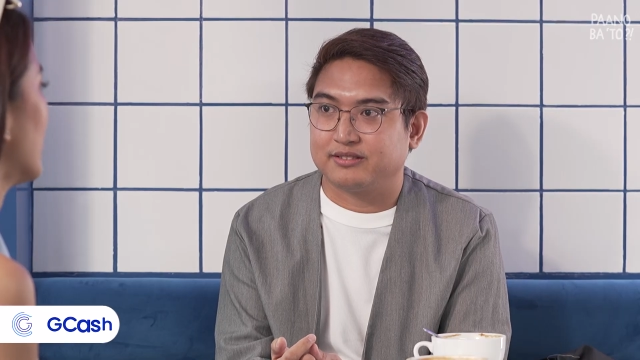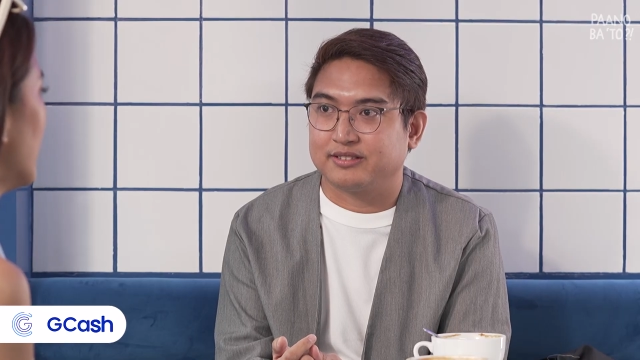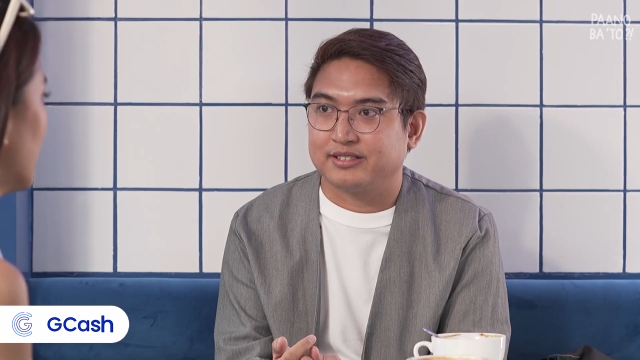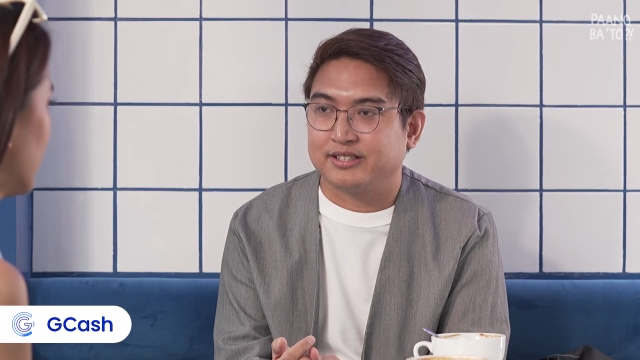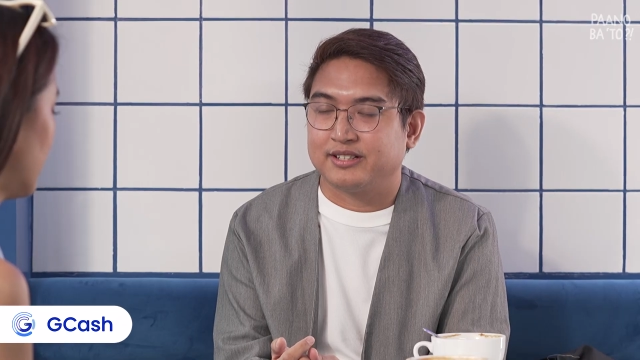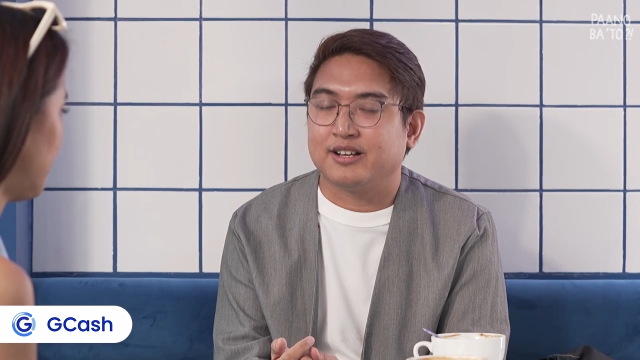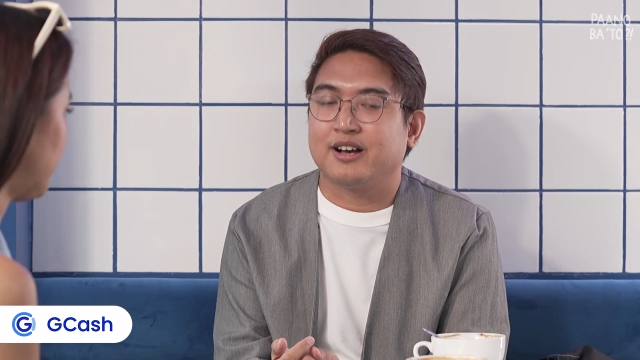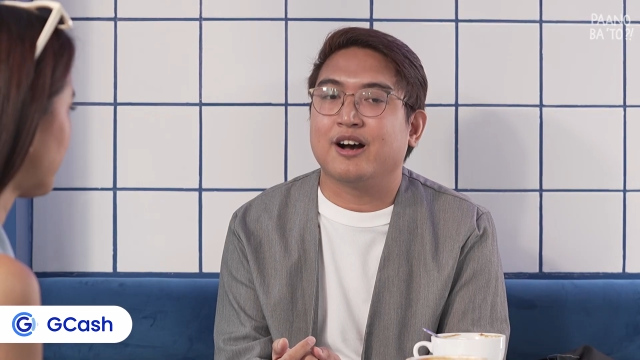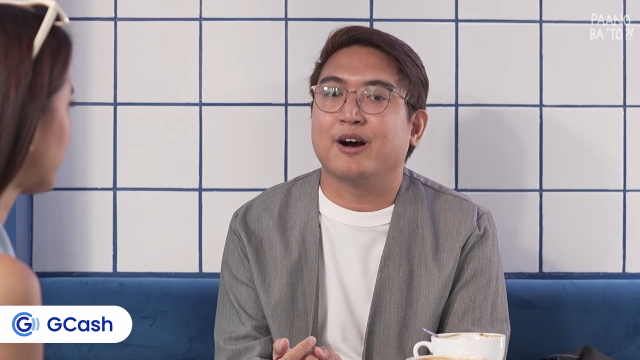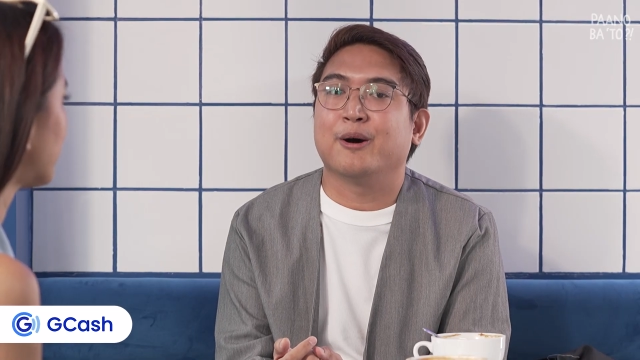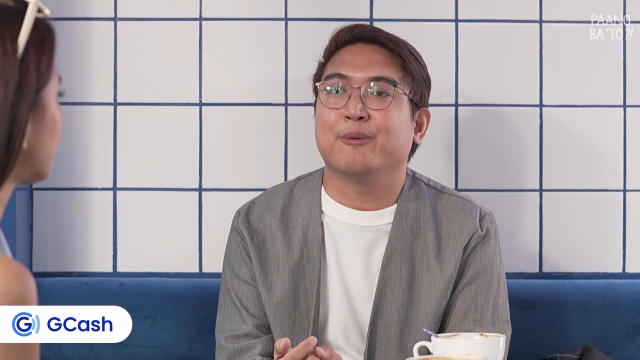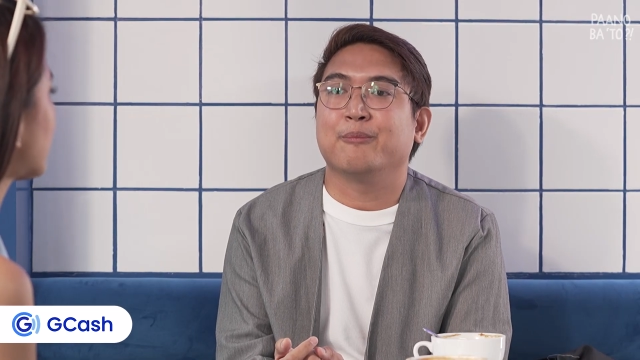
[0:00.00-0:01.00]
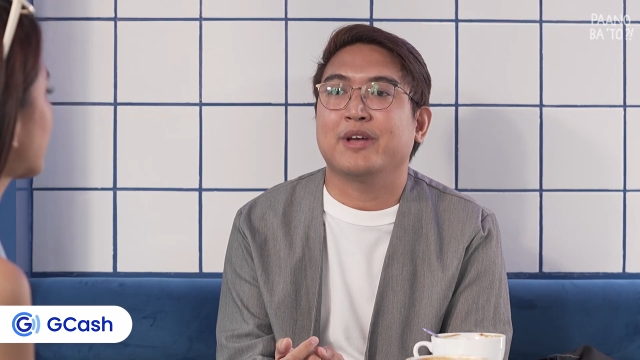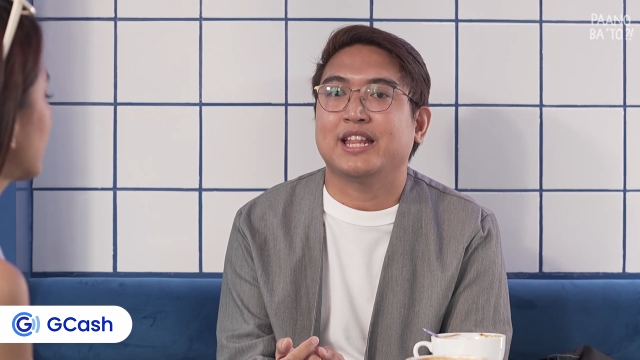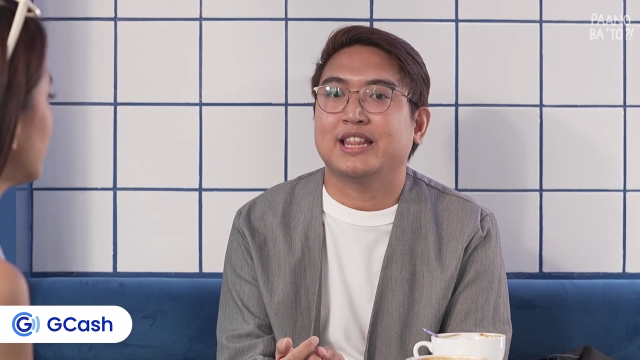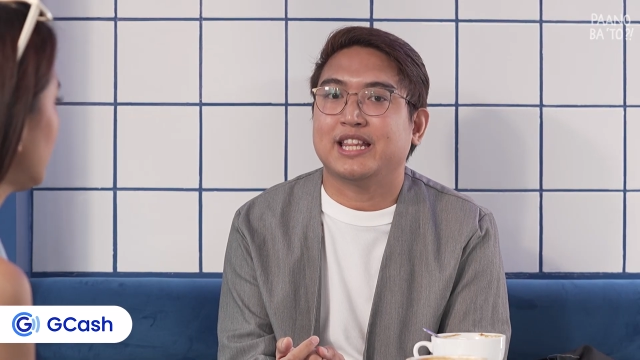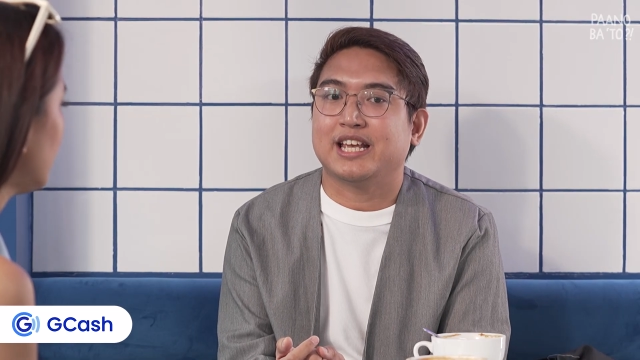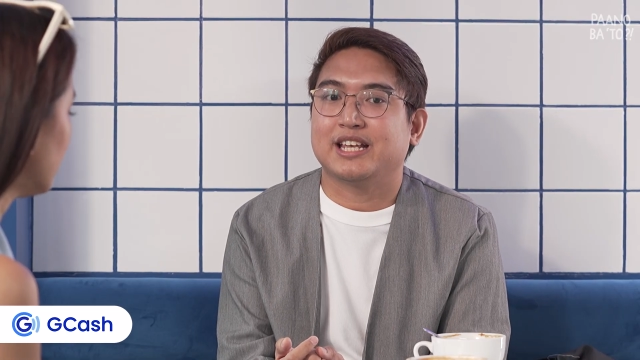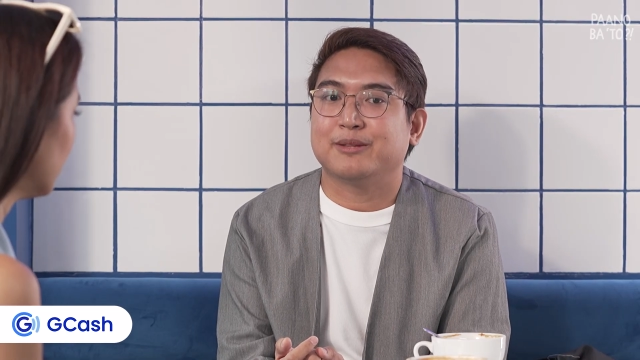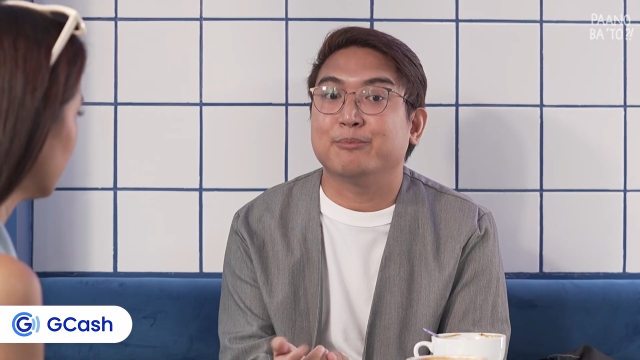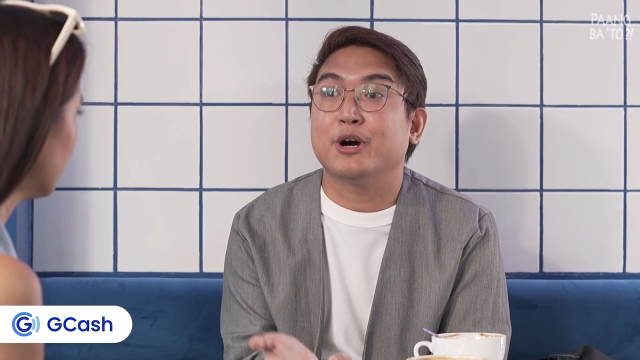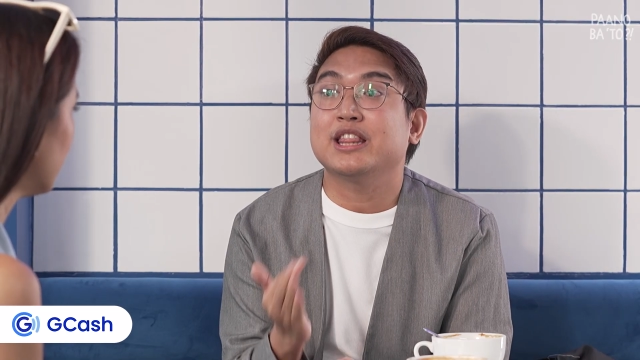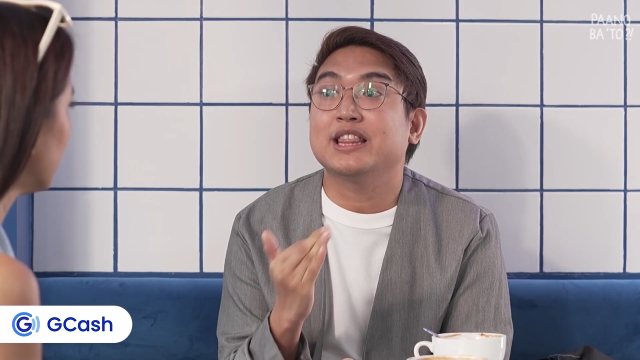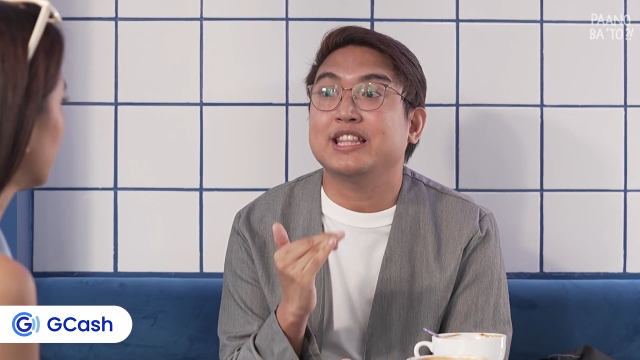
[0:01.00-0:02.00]
Okay. And then
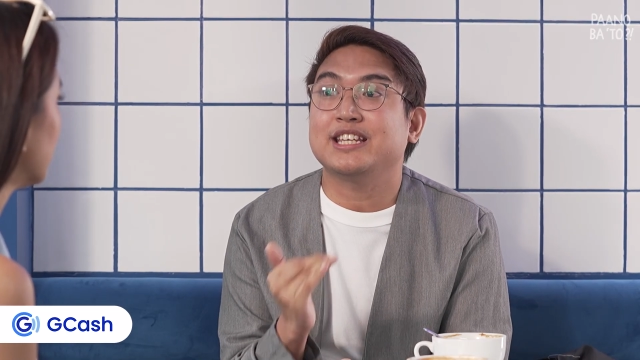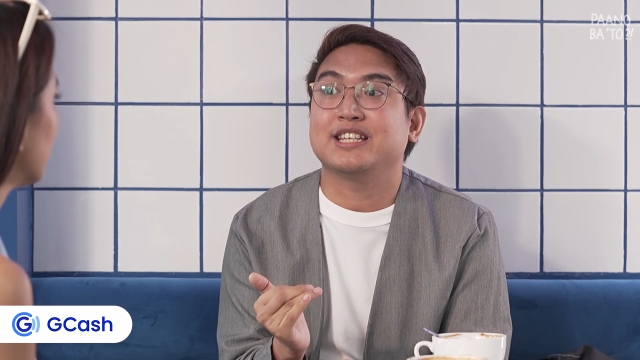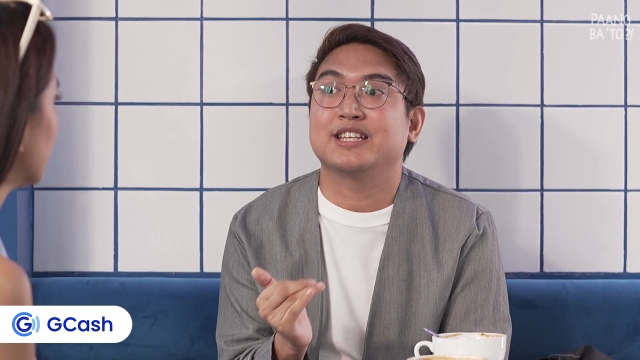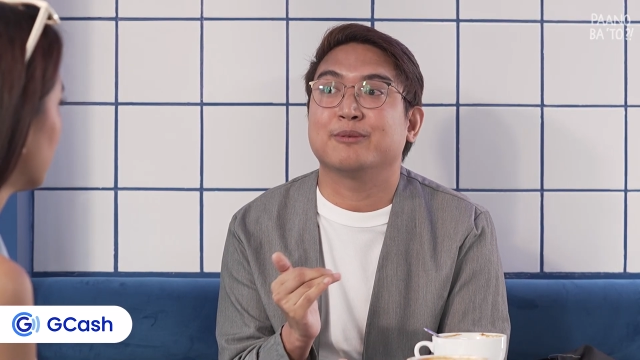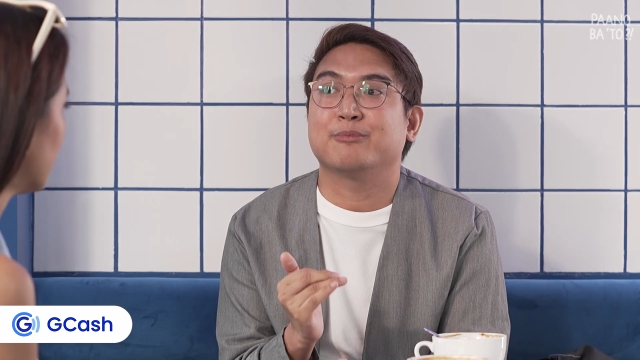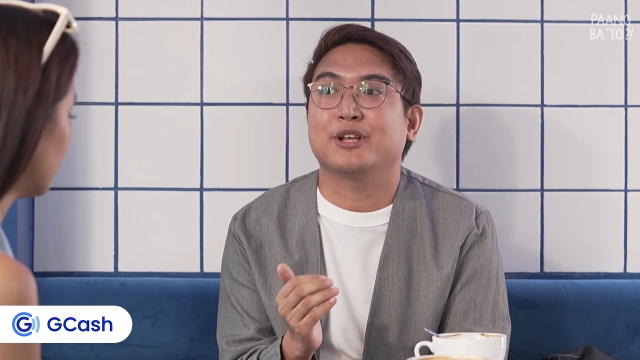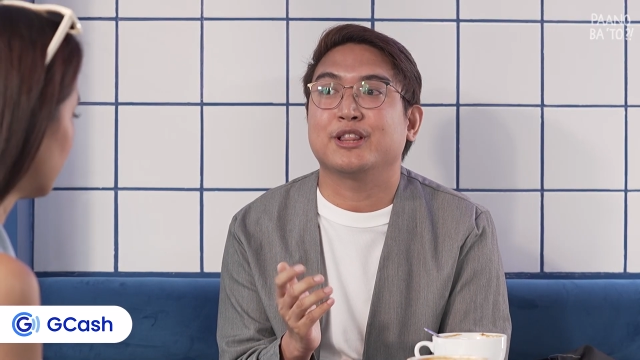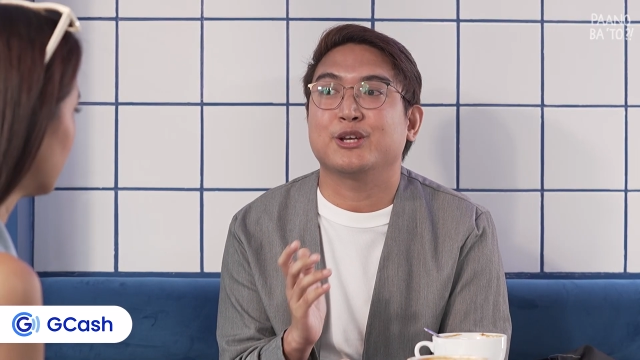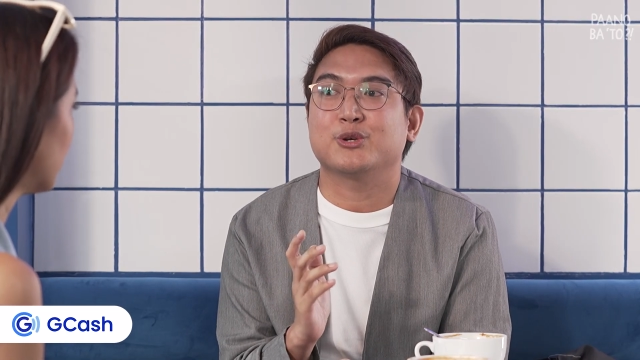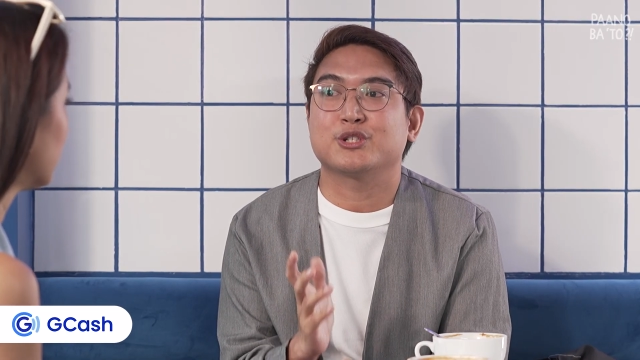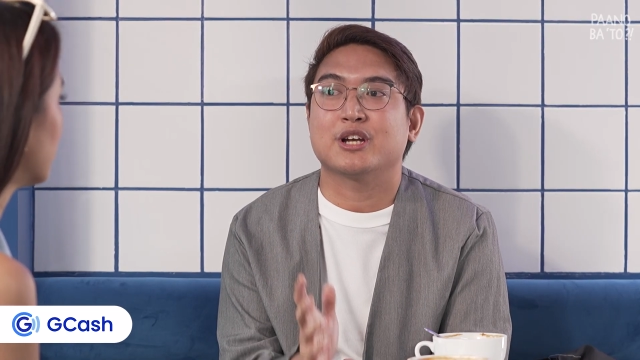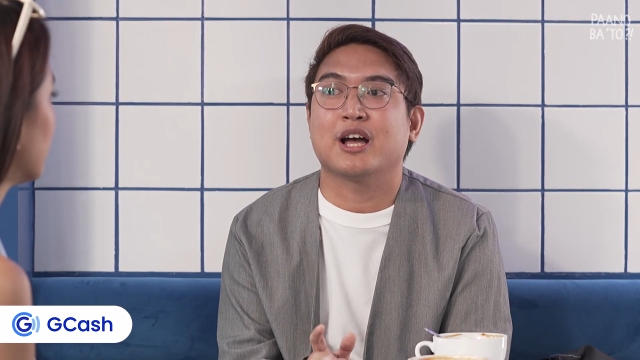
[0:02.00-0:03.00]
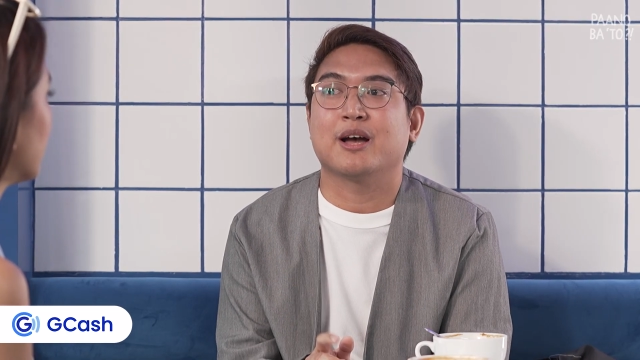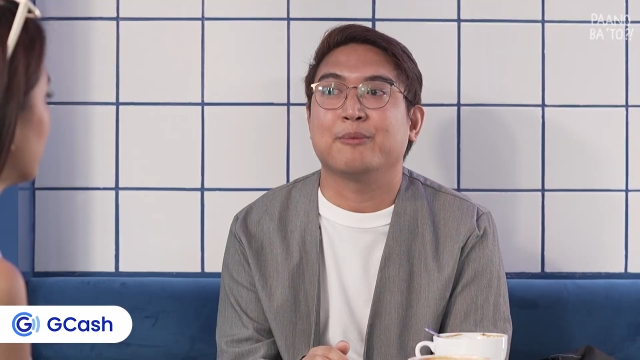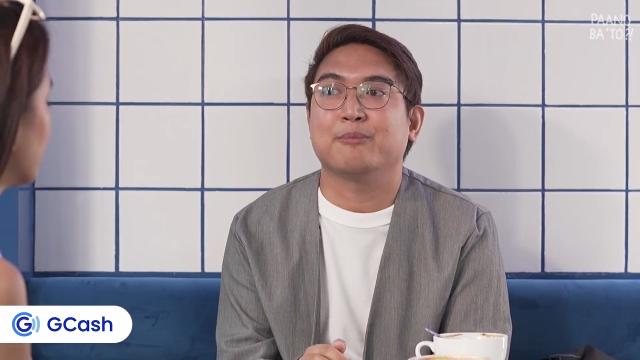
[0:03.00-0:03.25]
monthly ko siya